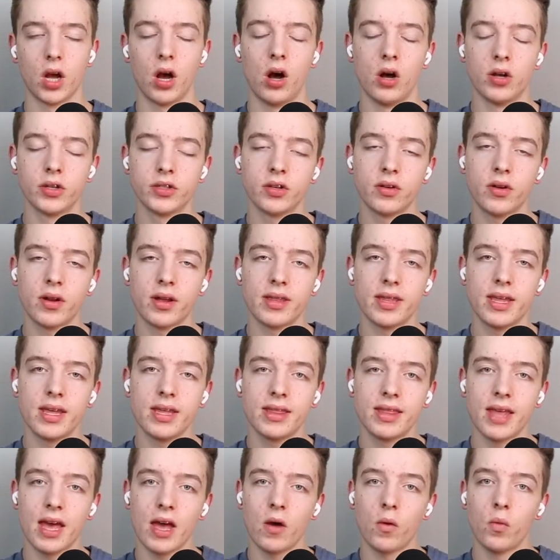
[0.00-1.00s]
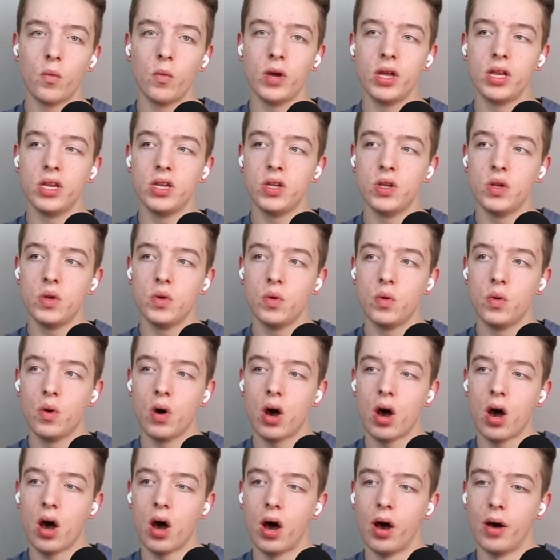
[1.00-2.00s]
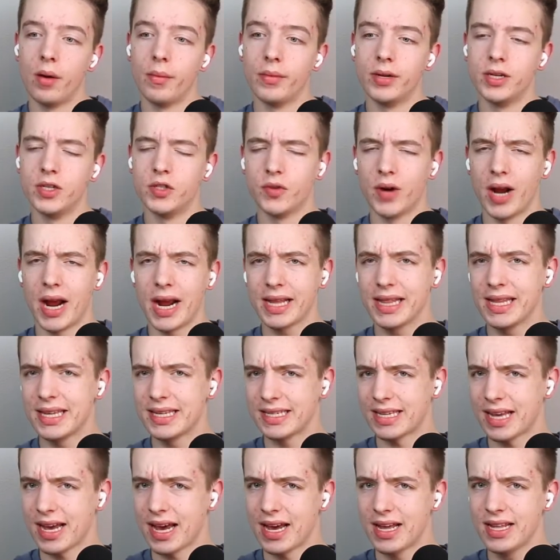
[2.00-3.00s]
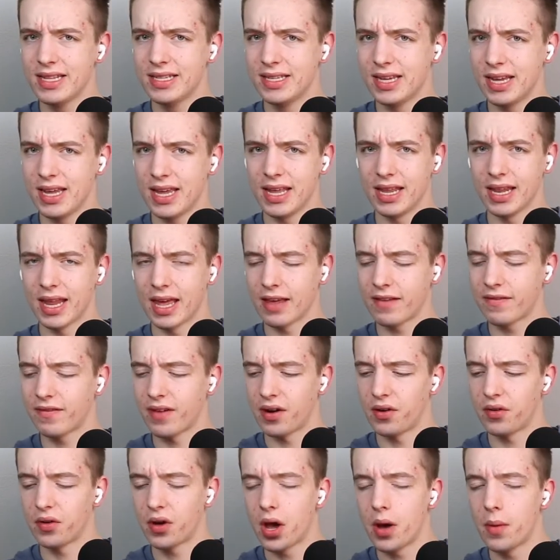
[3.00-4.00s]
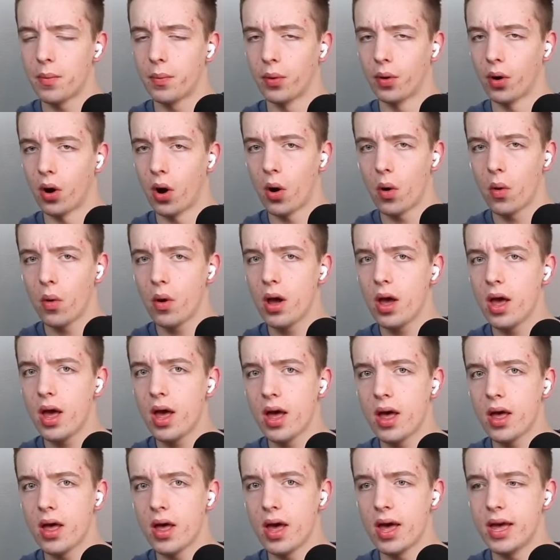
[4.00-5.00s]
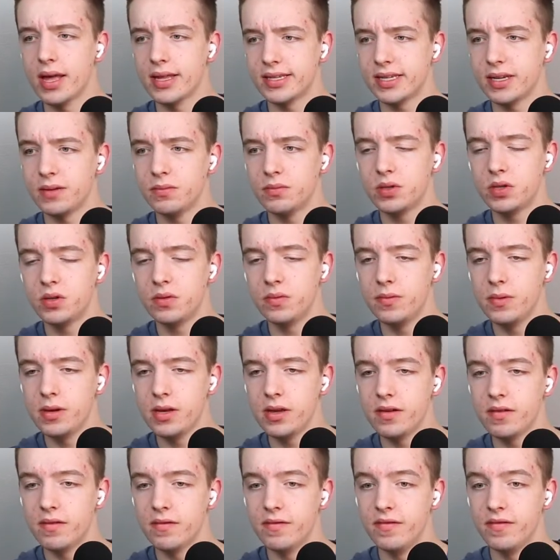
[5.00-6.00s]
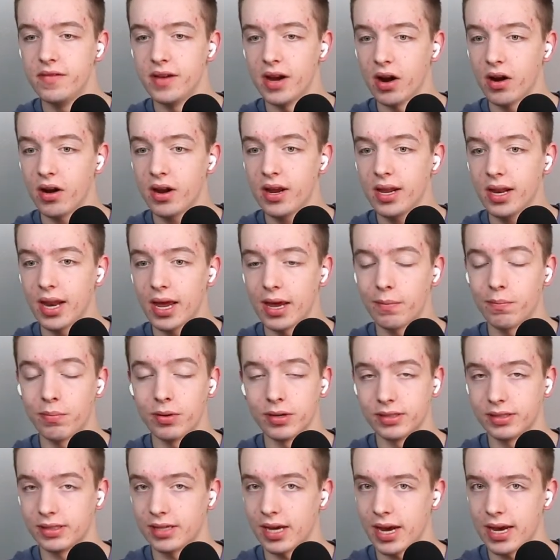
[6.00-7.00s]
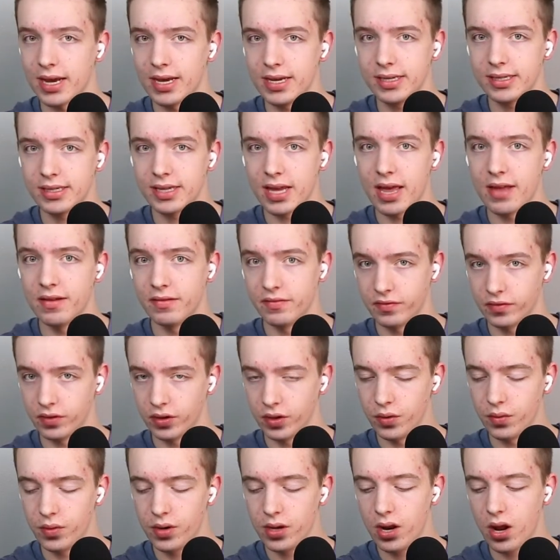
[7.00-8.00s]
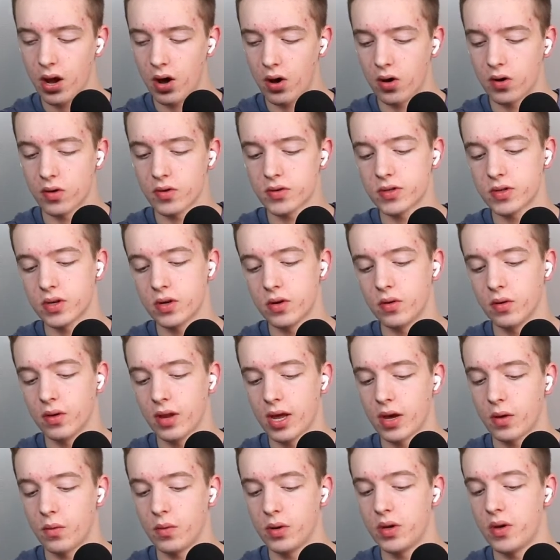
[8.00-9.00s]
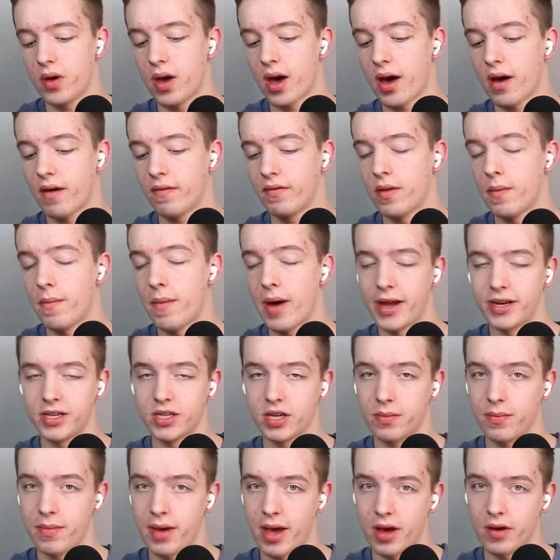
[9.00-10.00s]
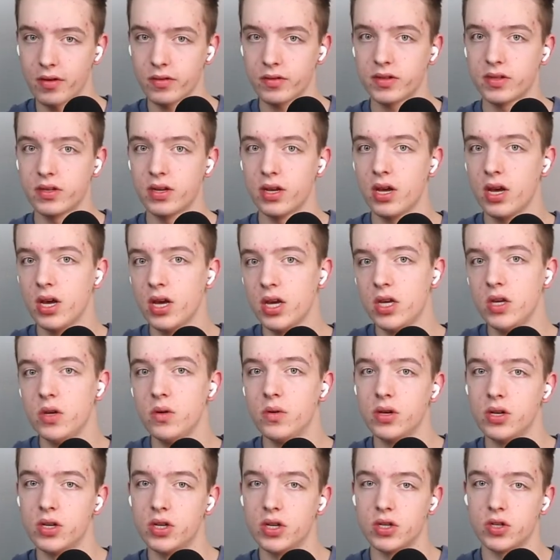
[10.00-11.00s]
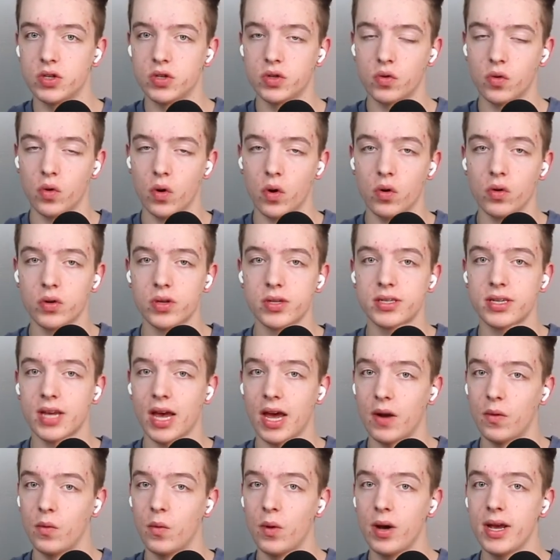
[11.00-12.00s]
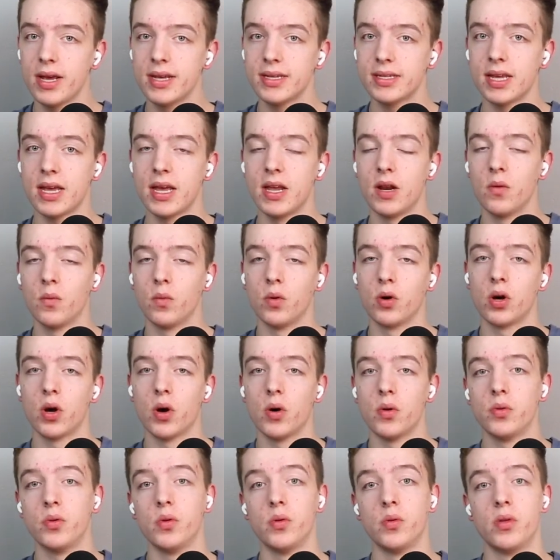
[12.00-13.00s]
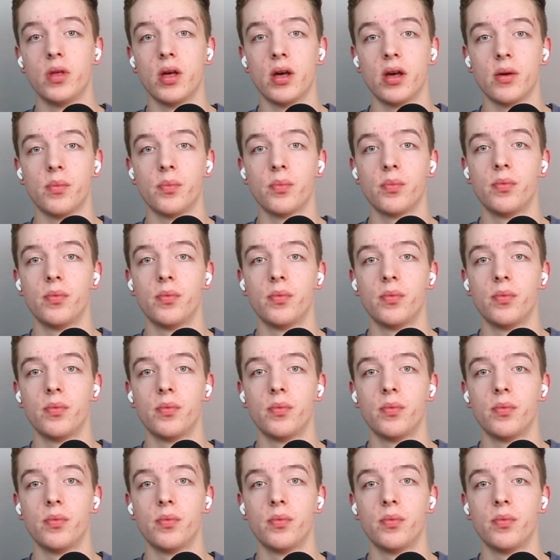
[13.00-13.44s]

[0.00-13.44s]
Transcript: Also, I think that when you drag the sides in like Final Cut Pro, it seems to be very like precise and fluid. Also, like when you have the magic mouse, you can just scroll sideways and it will go through the